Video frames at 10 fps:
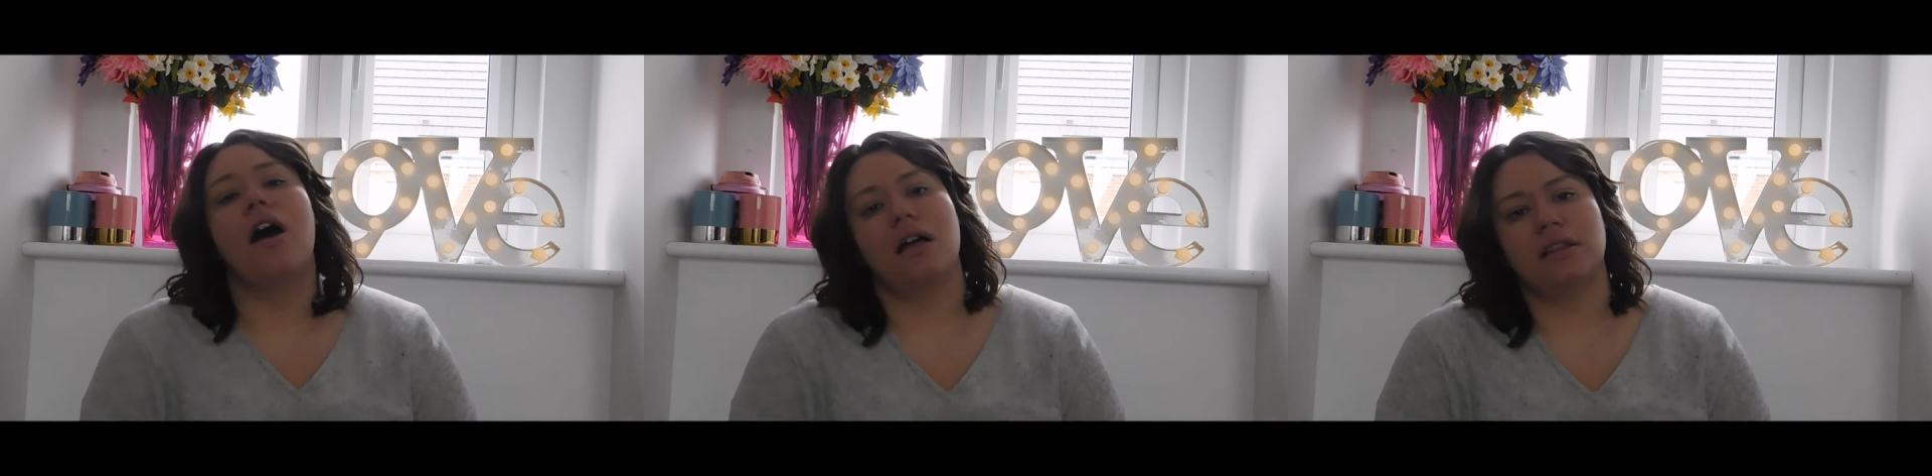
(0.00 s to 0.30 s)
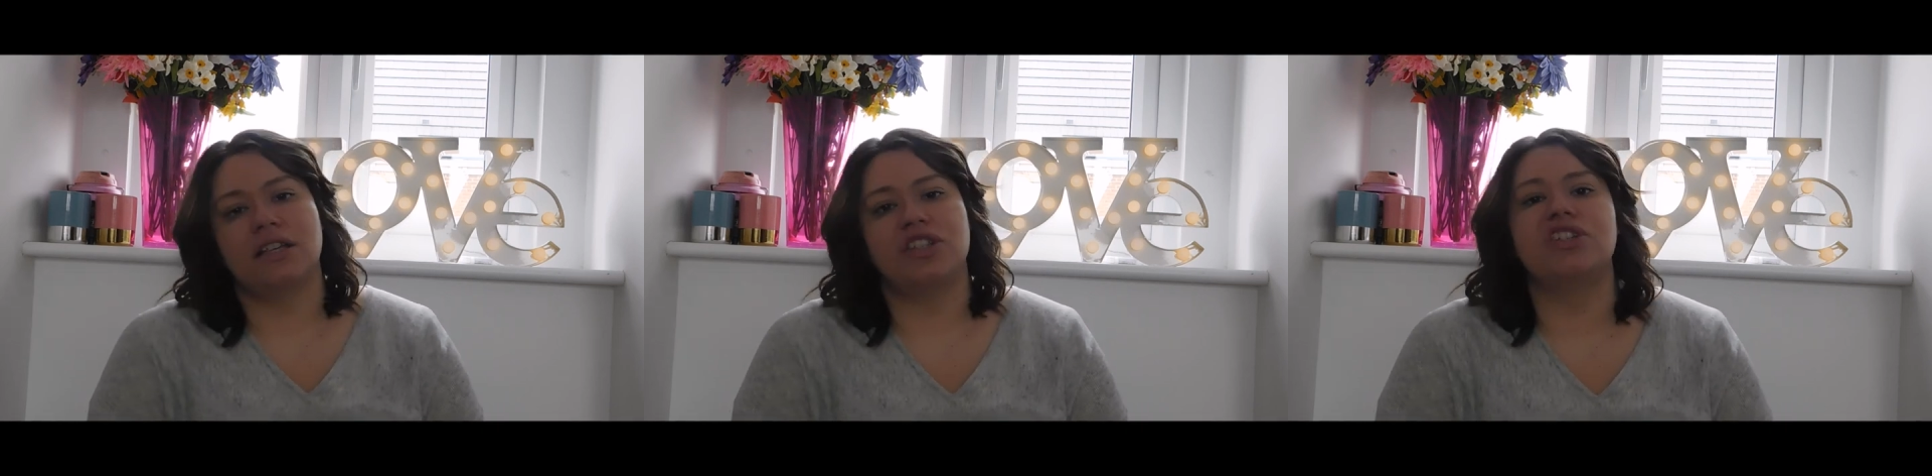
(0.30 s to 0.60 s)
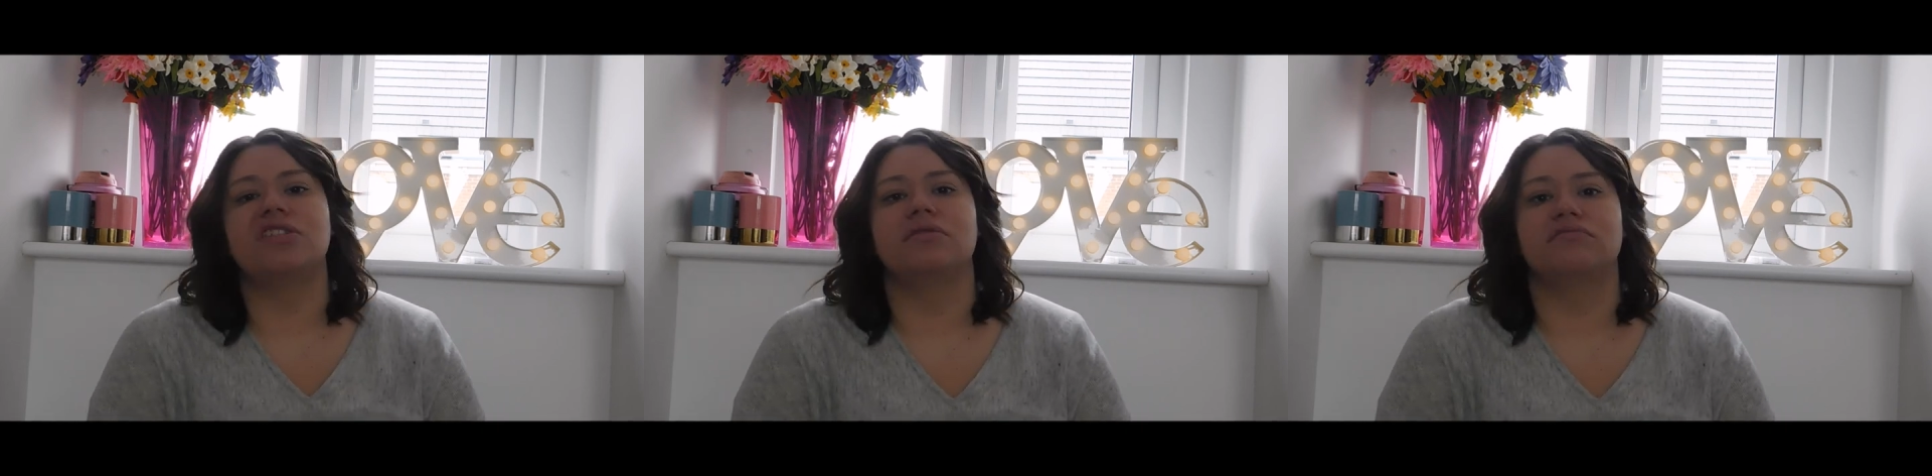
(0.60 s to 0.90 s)
Others
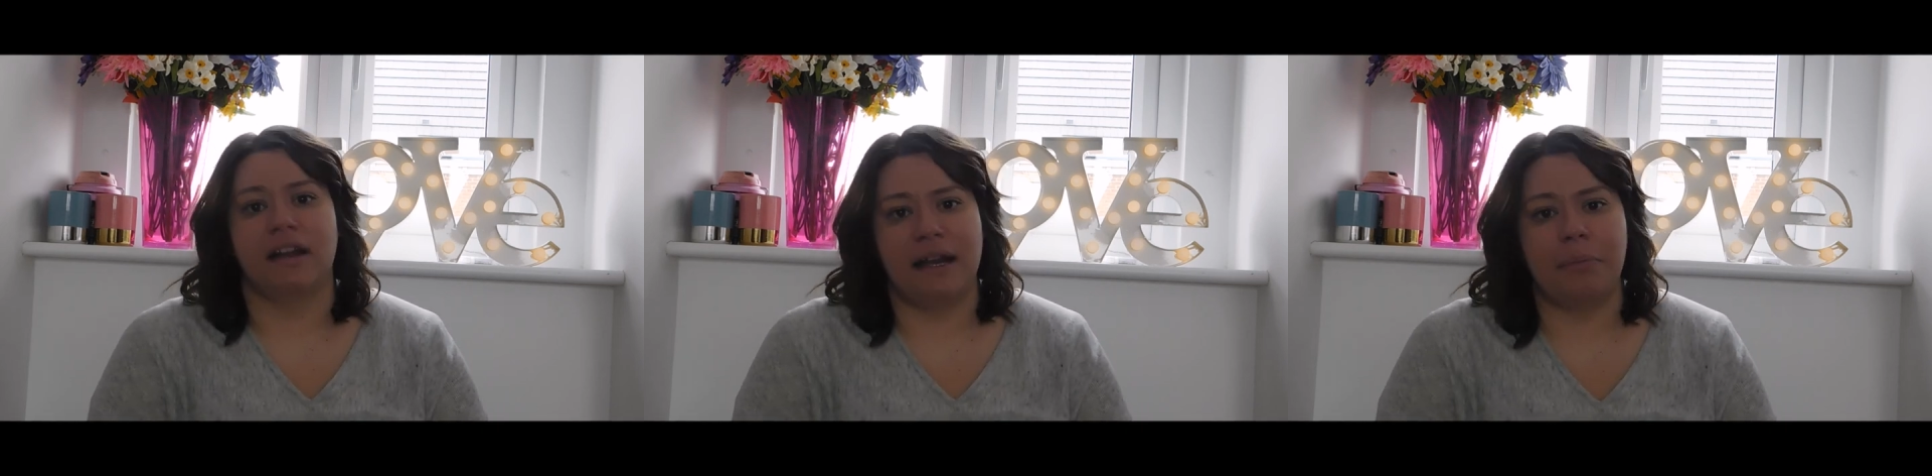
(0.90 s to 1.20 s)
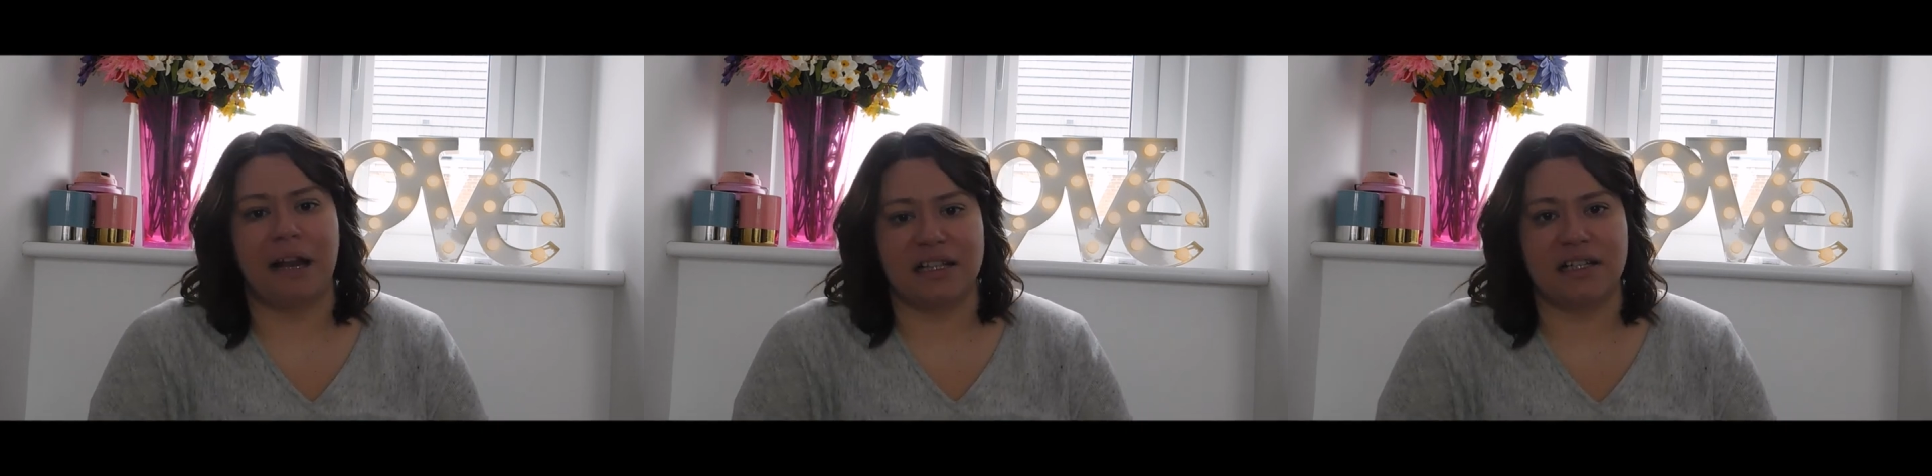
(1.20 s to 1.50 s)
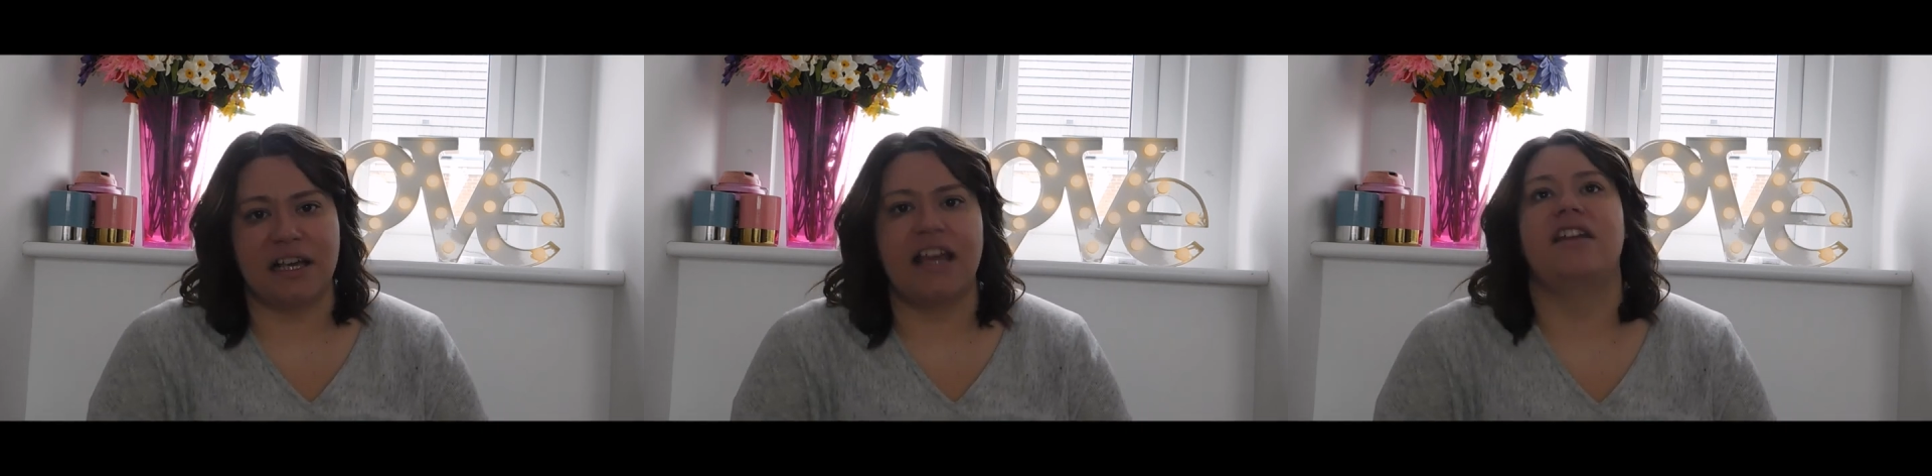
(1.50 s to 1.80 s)
just look really plasticky,